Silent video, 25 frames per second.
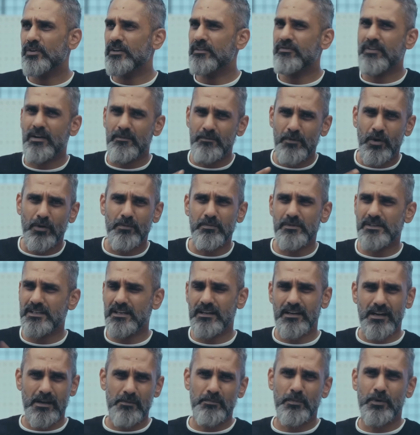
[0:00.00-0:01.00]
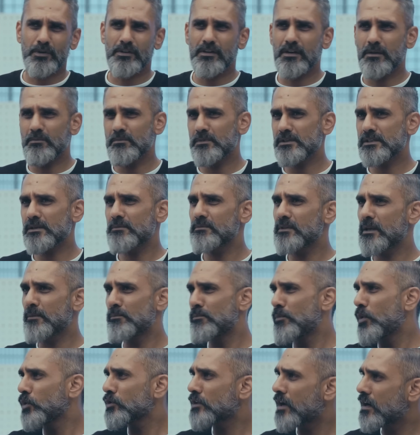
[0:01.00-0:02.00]
if I'm not mistaken, I'll put the numbers up. They're
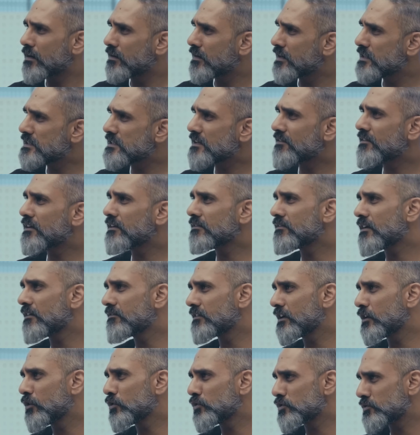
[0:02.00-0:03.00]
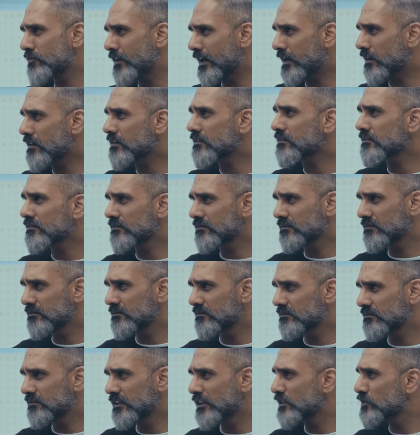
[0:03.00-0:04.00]
both 175 kilos wet.
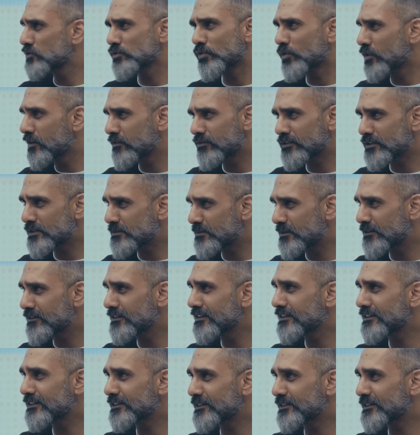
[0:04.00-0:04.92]
There's no difference between the